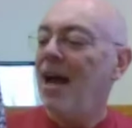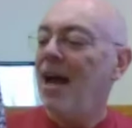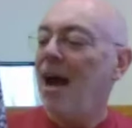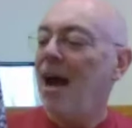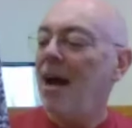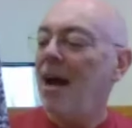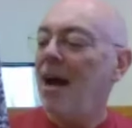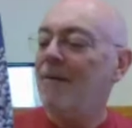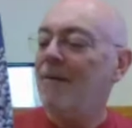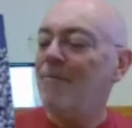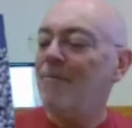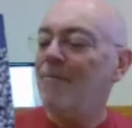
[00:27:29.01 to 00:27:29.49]

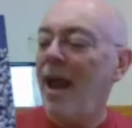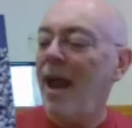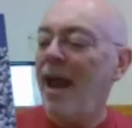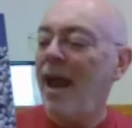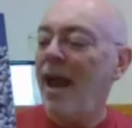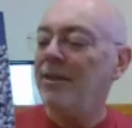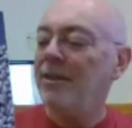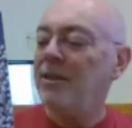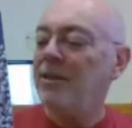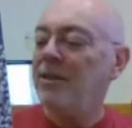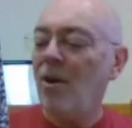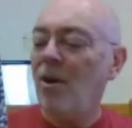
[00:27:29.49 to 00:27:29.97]

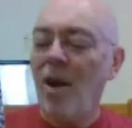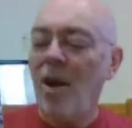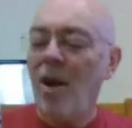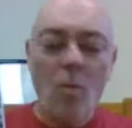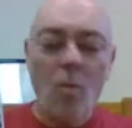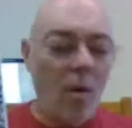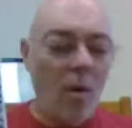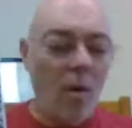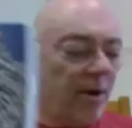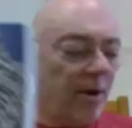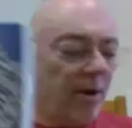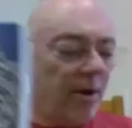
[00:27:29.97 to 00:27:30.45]
And so I
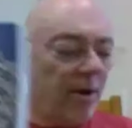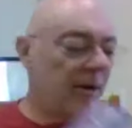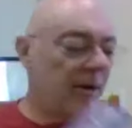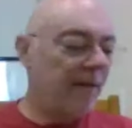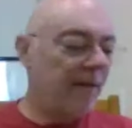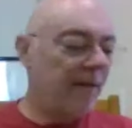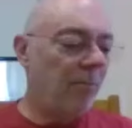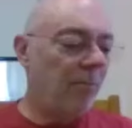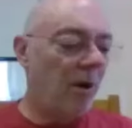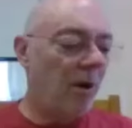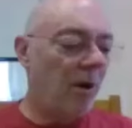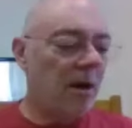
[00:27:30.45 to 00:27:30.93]
wonder
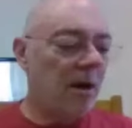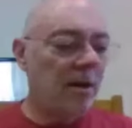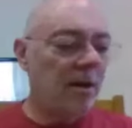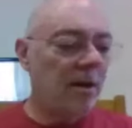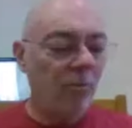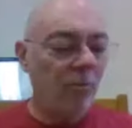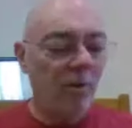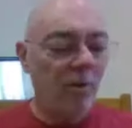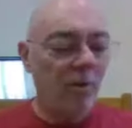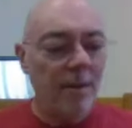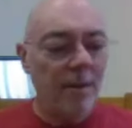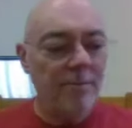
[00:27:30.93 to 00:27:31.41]
if part
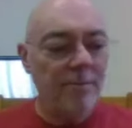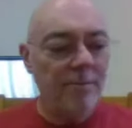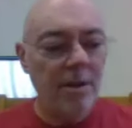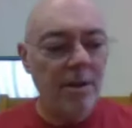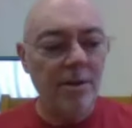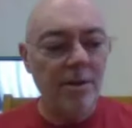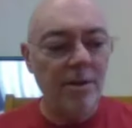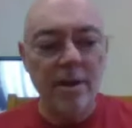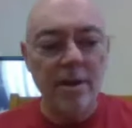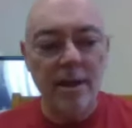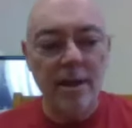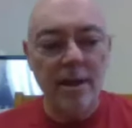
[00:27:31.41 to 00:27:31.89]
of what I'm
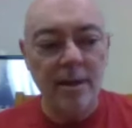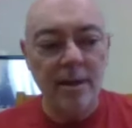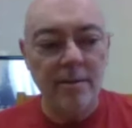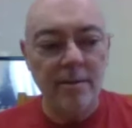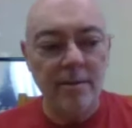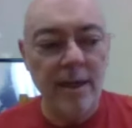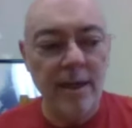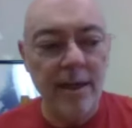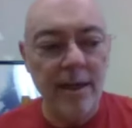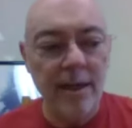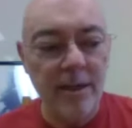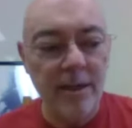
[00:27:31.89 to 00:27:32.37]

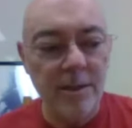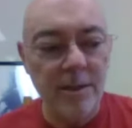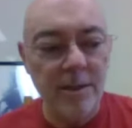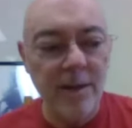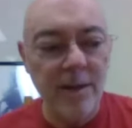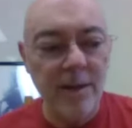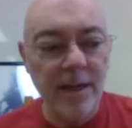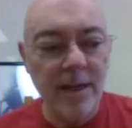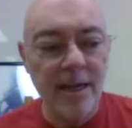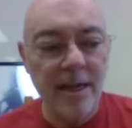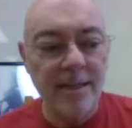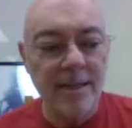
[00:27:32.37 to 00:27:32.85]
doing is
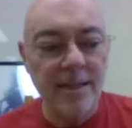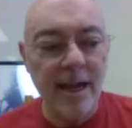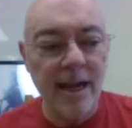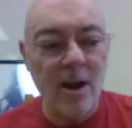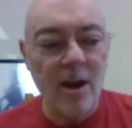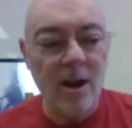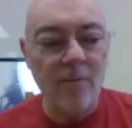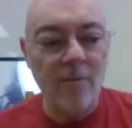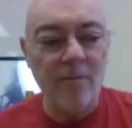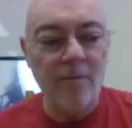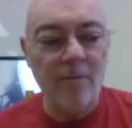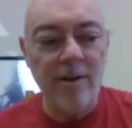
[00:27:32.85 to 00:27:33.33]
because I
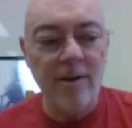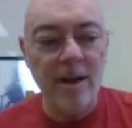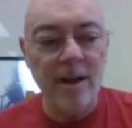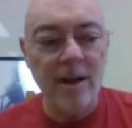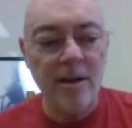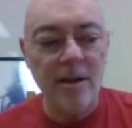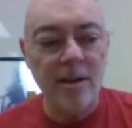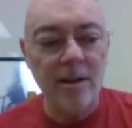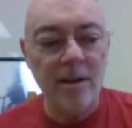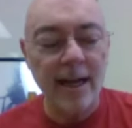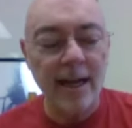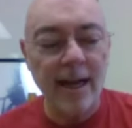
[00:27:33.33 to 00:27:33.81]
don't
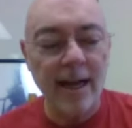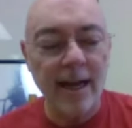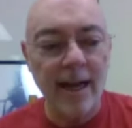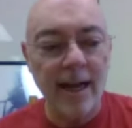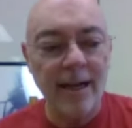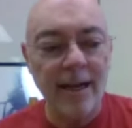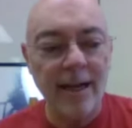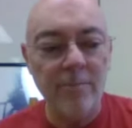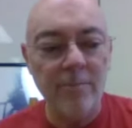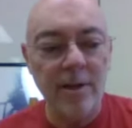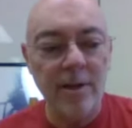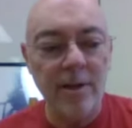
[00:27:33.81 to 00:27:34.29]
feel like
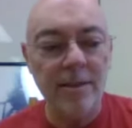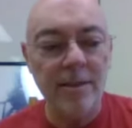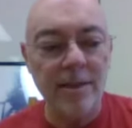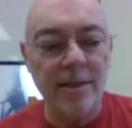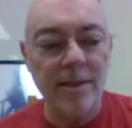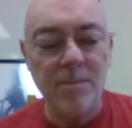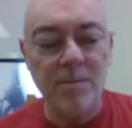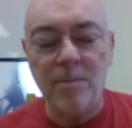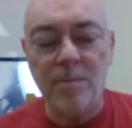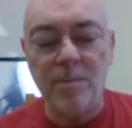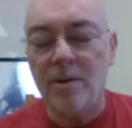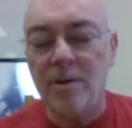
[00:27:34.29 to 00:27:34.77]
I can be as
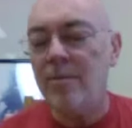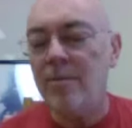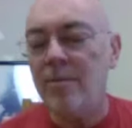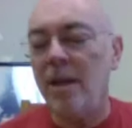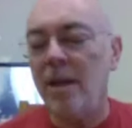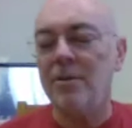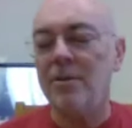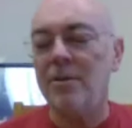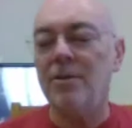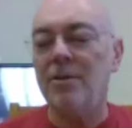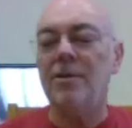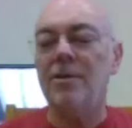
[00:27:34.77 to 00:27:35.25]

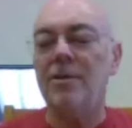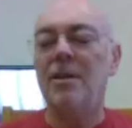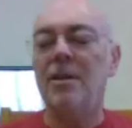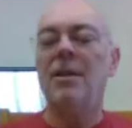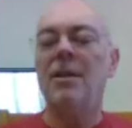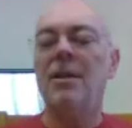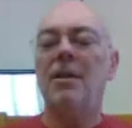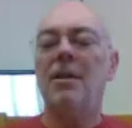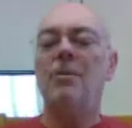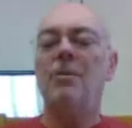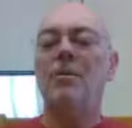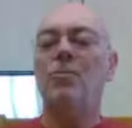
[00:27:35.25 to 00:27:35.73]
experimental
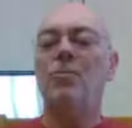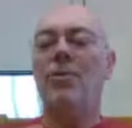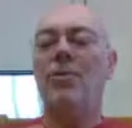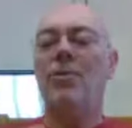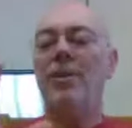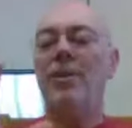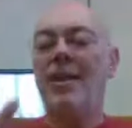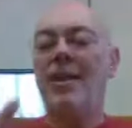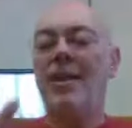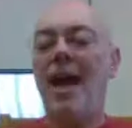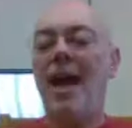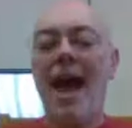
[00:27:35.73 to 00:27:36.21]
with
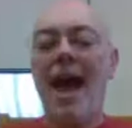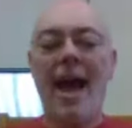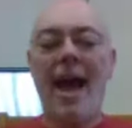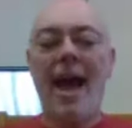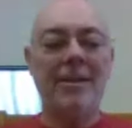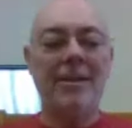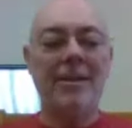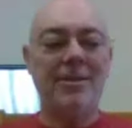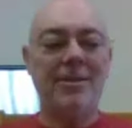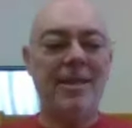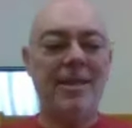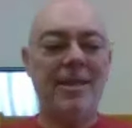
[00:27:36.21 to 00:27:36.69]
the
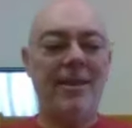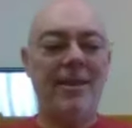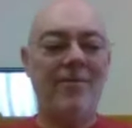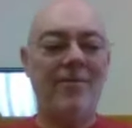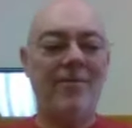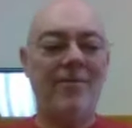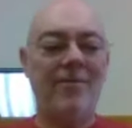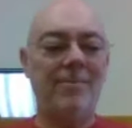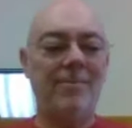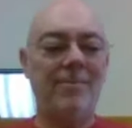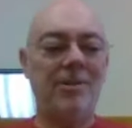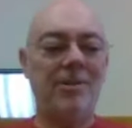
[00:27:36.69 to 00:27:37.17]
text if
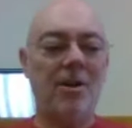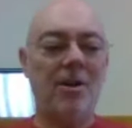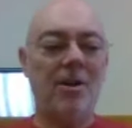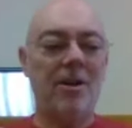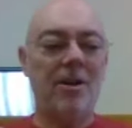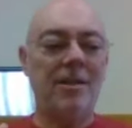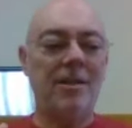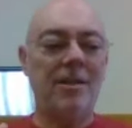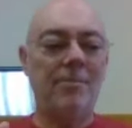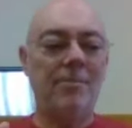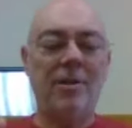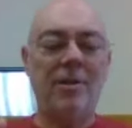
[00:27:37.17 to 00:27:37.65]
I'm
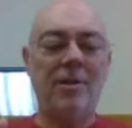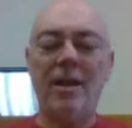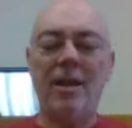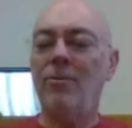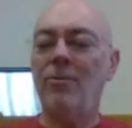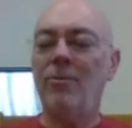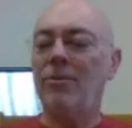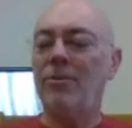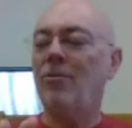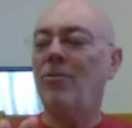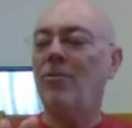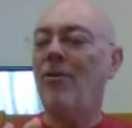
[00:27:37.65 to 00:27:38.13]
starting to play
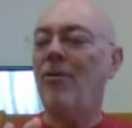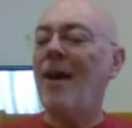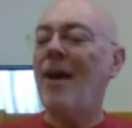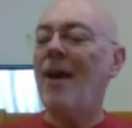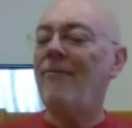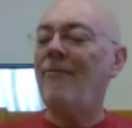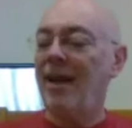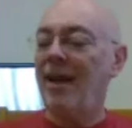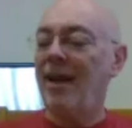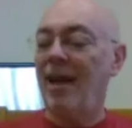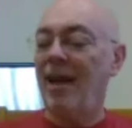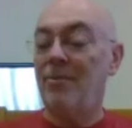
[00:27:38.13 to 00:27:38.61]
with
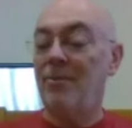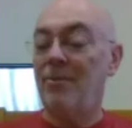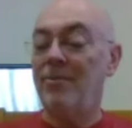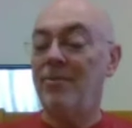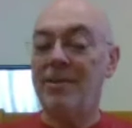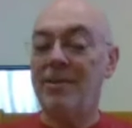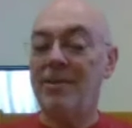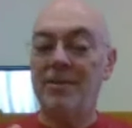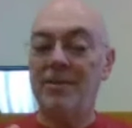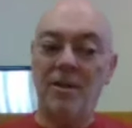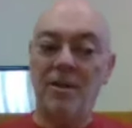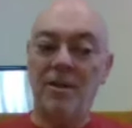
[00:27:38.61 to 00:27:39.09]
graphic
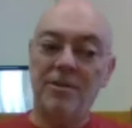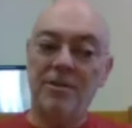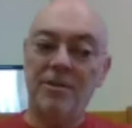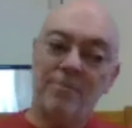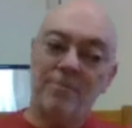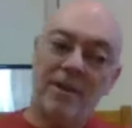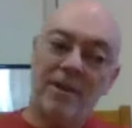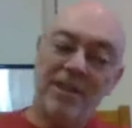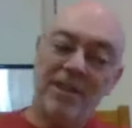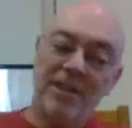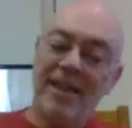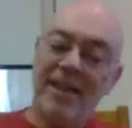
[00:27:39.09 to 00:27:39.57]
elements, because those are
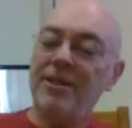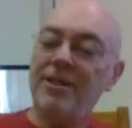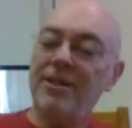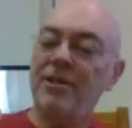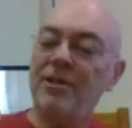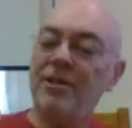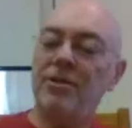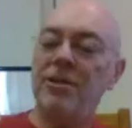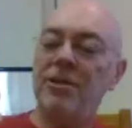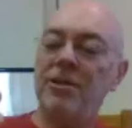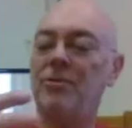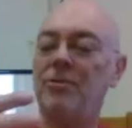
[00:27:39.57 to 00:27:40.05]
much
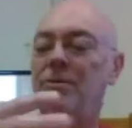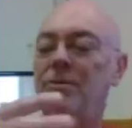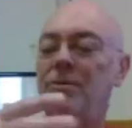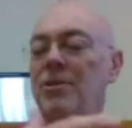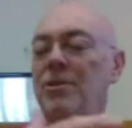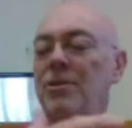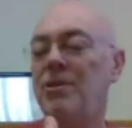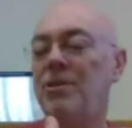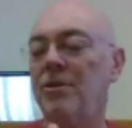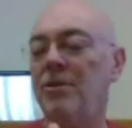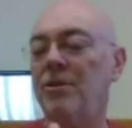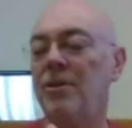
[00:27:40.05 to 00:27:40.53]
easier just to
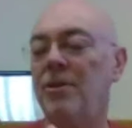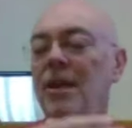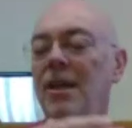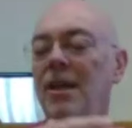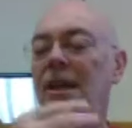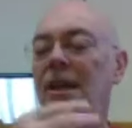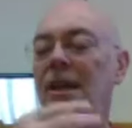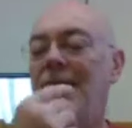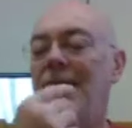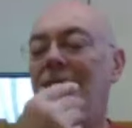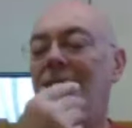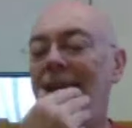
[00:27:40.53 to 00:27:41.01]
insert
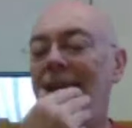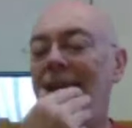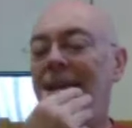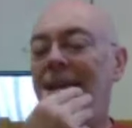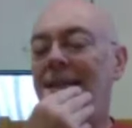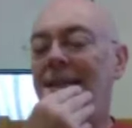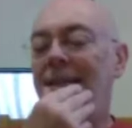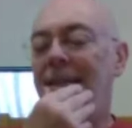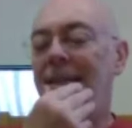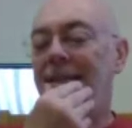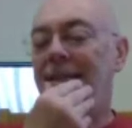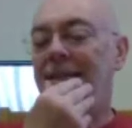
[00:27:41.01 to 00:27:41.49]

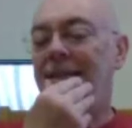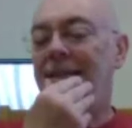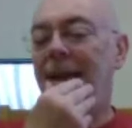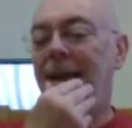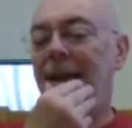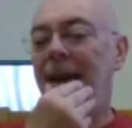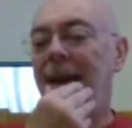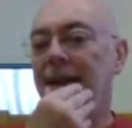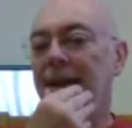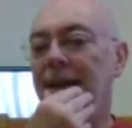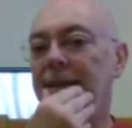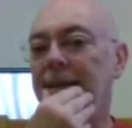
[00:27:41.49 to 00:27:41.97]
into the
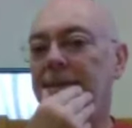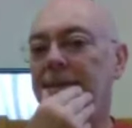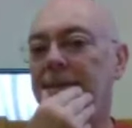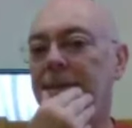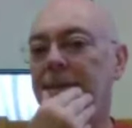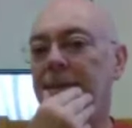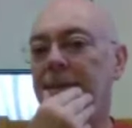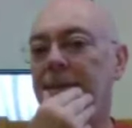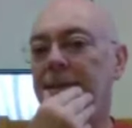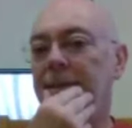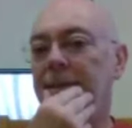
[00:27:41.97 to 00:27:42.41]
text.